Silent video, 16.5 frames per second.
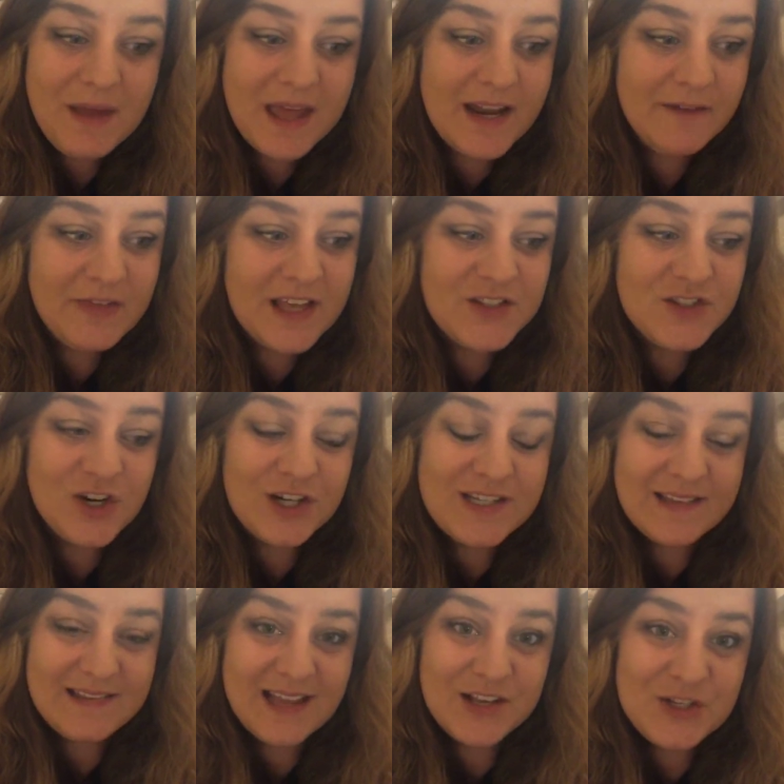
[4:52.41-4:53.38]
And if they start
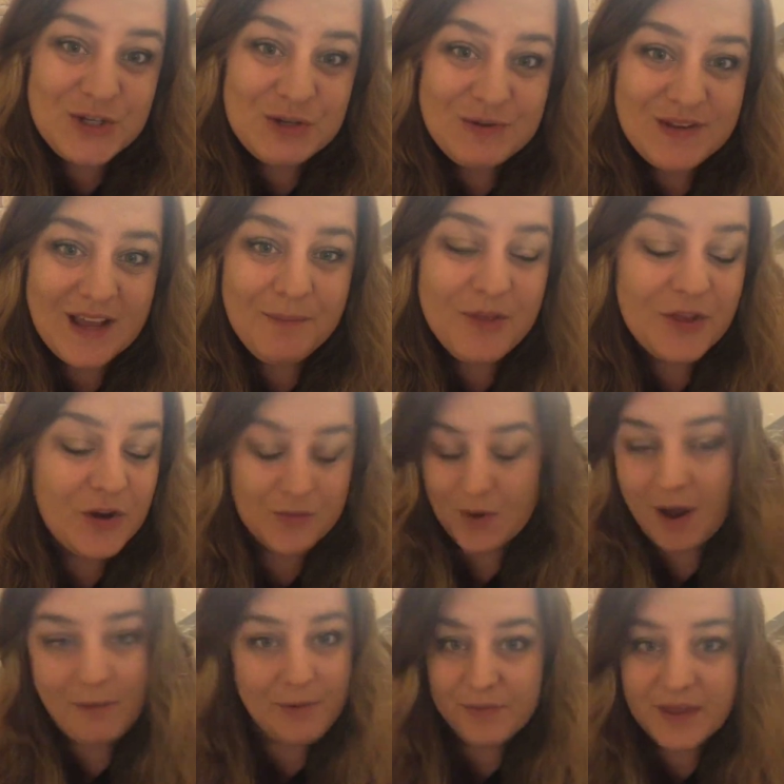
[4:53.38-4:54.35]
to dig too deep, then you're
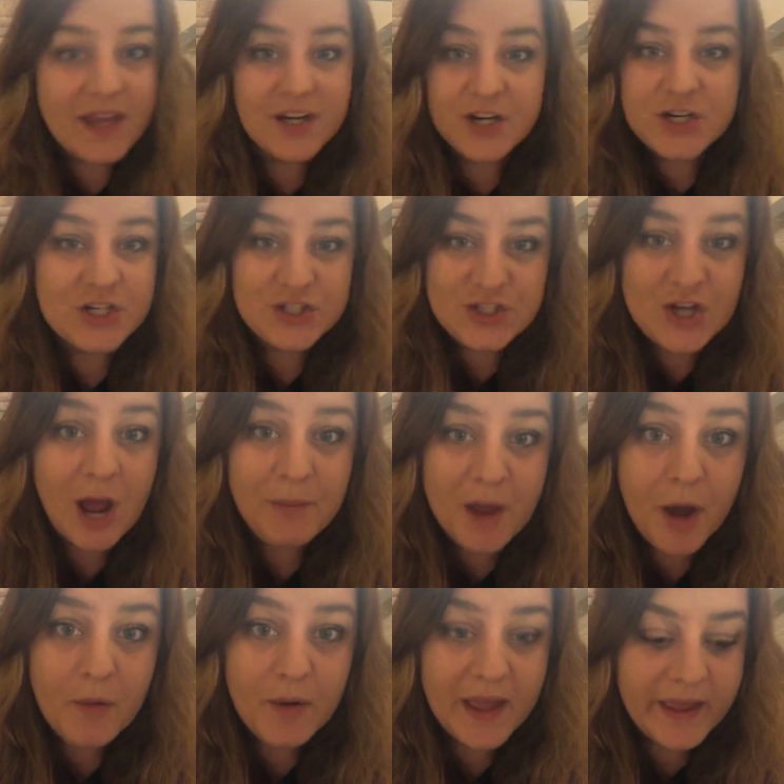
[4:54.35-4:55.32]
probably going to just stop
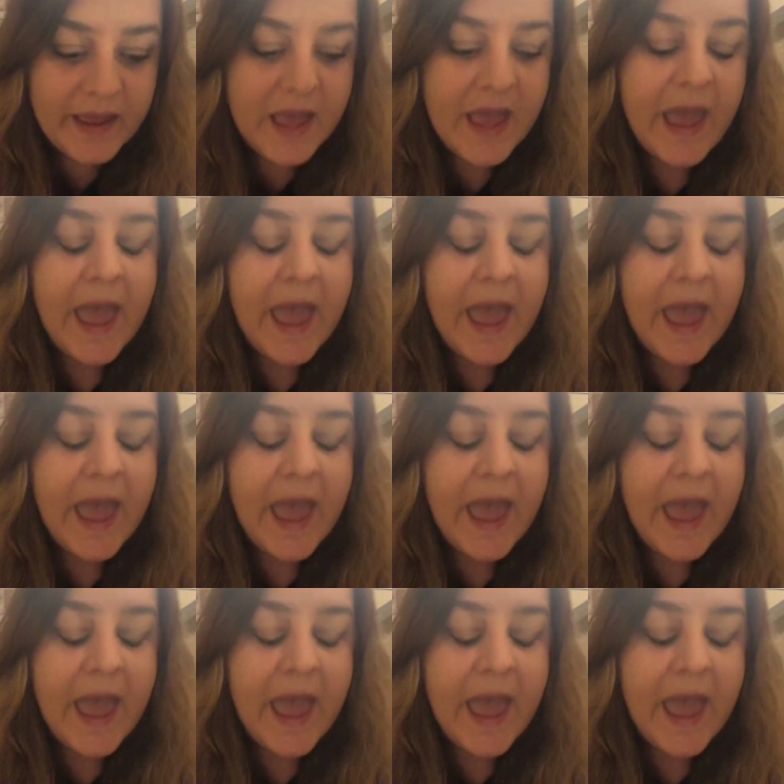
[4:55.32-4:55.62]
going.